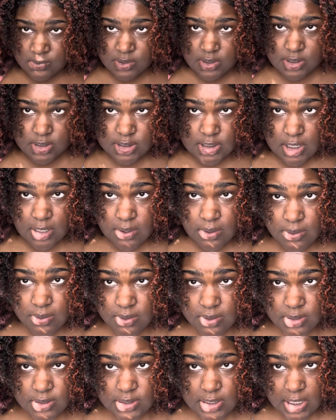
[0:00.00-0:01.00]
So
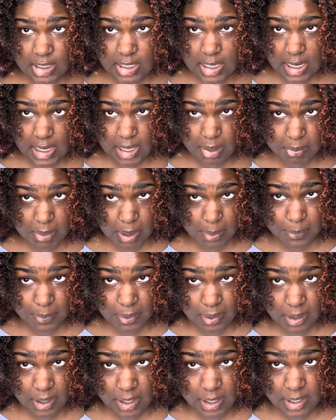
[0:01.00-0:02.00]
now that I got my
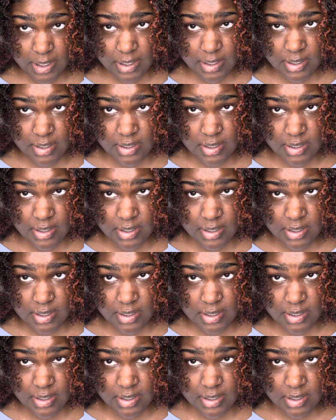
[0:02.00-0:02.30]
part,